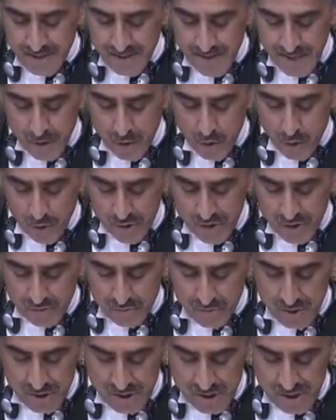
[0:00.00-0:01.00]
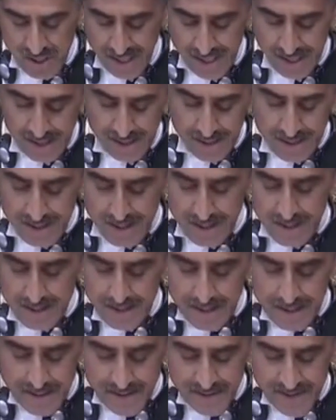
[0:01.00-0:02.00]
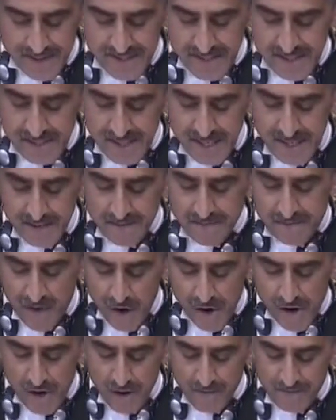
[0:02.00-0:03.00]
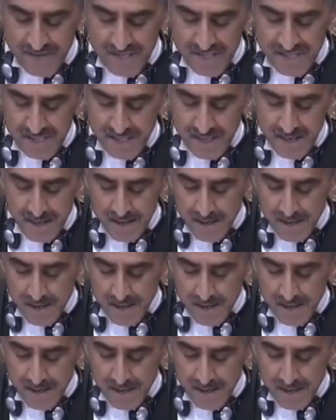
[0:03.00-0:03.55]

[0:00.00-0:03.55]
The court will see that the Foreign Office